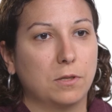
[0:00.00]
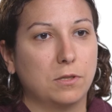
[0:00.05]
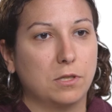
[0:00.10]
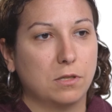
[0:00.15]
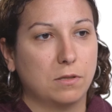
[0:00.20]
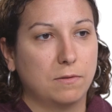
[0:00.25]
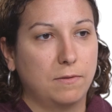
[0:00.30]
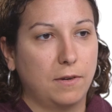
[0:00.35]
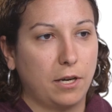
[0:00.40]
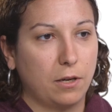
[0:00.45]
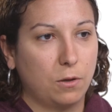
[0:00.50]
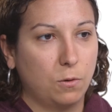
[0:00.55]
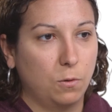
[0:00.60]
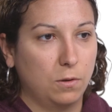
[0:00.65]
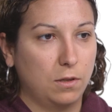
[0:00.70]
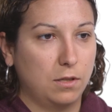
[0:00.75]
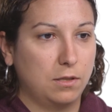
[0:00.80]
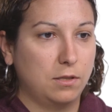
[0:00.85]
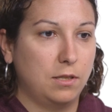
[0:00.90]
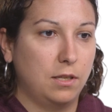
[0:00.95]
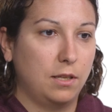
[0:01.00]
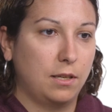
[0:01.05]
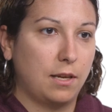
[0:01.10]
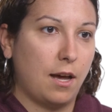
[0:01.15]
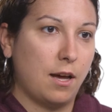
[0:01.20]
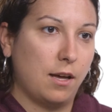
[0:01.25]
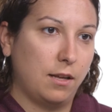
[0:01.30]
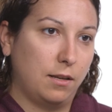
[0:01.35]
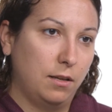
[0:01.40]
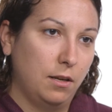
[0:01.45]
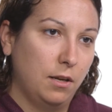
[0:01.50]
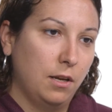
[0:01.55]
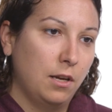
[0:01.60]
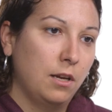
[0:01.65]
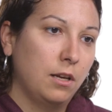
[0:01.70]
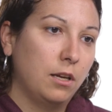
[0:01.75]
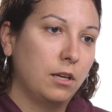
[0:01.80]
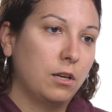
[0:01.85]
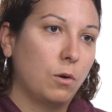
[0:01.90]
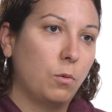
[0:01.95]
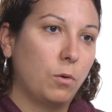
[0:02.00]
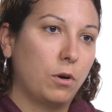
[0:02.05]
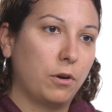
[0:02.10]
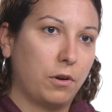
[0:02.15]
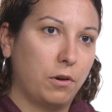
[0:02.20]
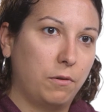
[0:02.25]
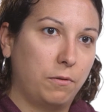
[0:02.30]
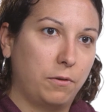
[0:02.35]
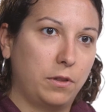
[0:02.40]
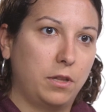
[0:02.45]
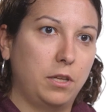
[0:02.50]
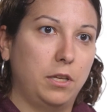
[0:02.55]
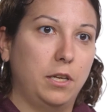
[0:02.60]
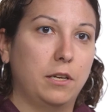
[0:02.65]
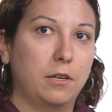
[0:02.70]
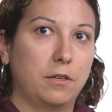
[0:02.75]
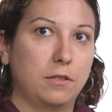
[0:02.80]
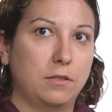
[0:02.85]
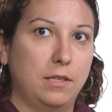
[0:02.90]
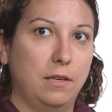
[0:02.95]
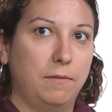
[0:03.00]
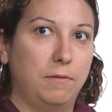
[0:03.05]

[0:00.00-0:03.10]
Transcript: it's just very cool to see God, work over the years.